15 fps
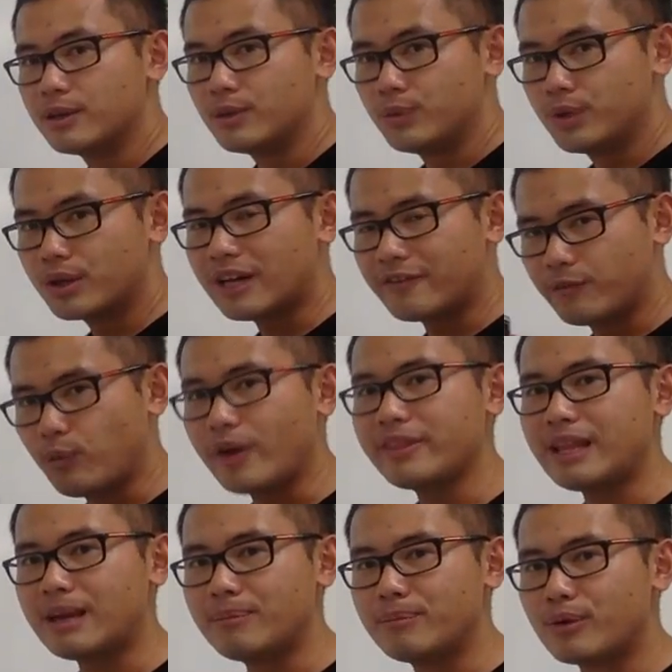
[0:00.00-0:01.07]
we only have one
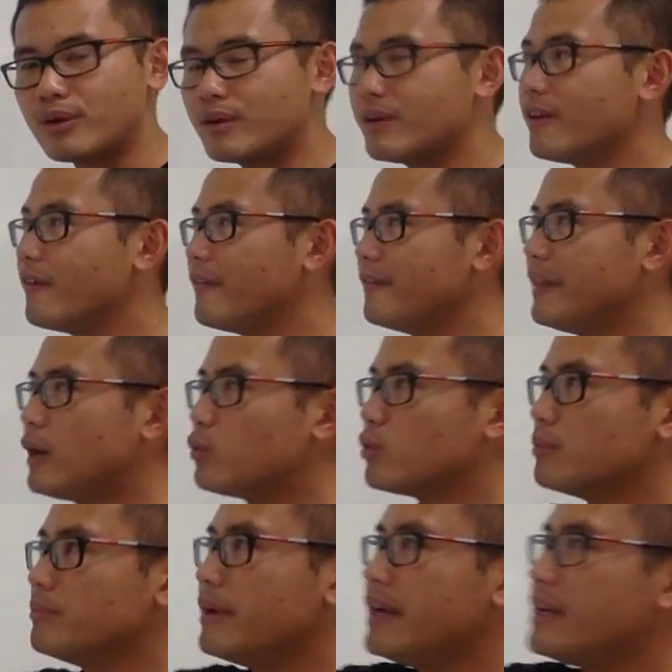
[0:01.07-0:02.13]
number that
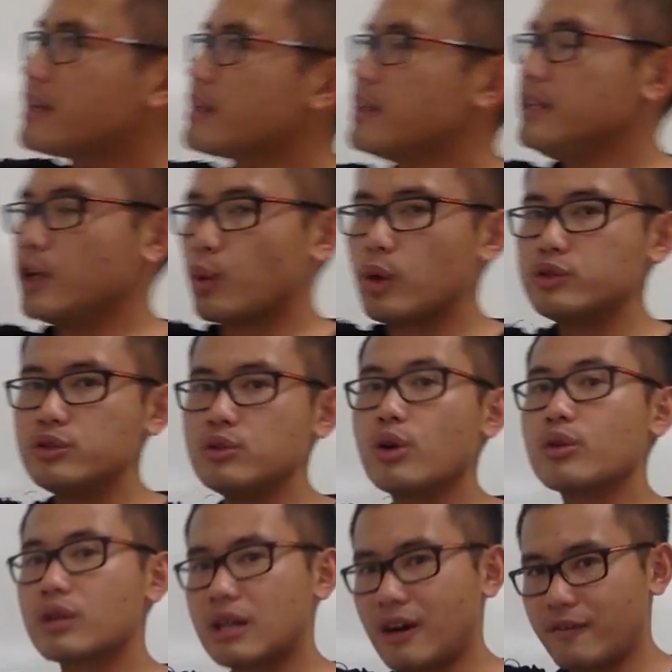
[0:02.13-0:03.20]
will make the
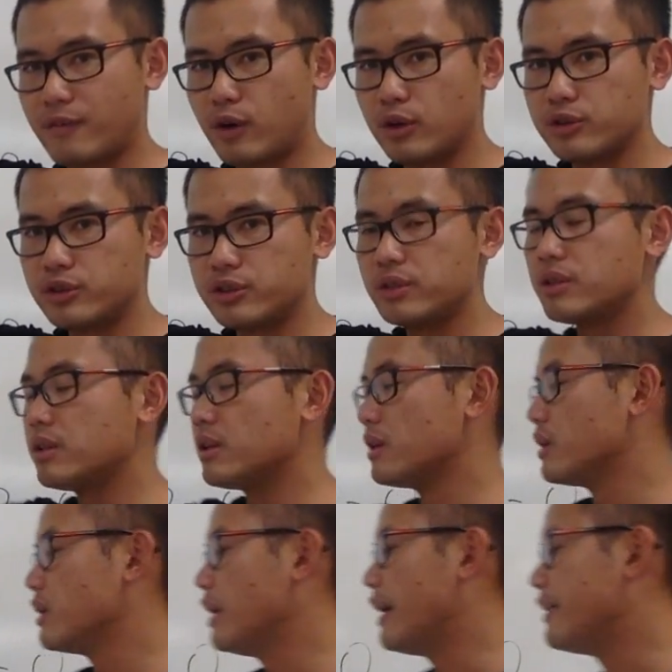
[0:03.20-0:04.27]
original converge.
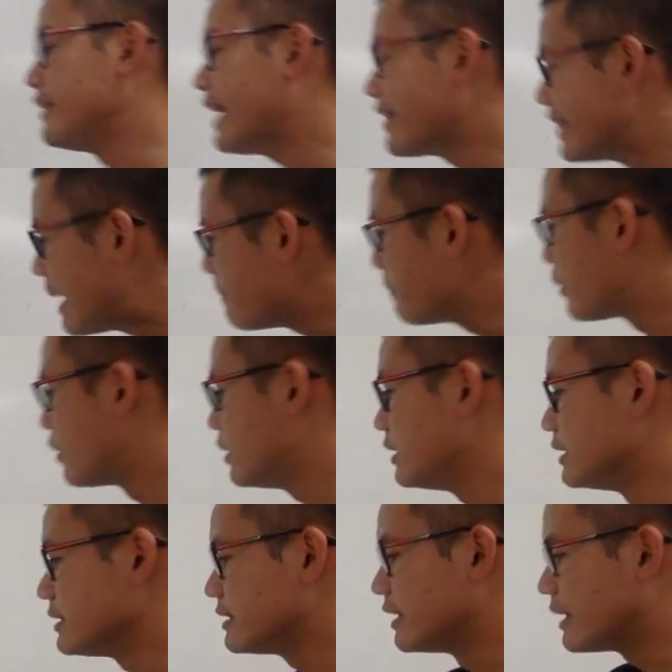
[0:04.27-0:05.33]
And that number
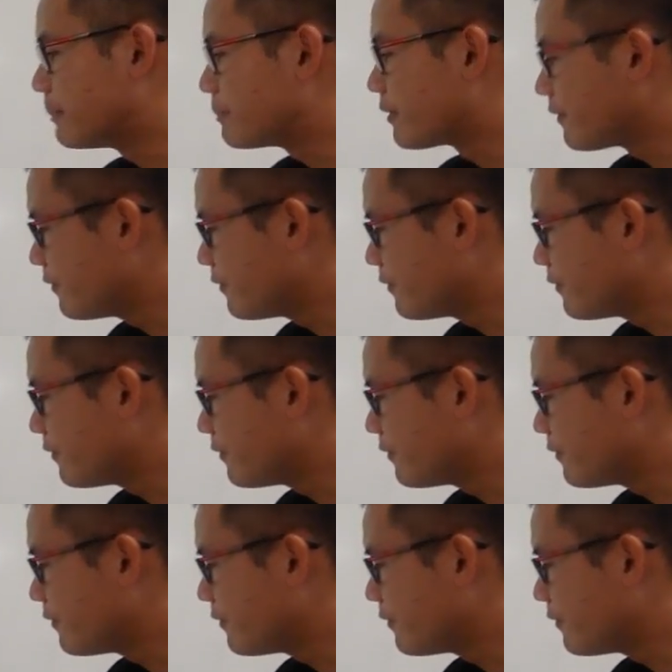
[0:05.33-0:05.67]
is the number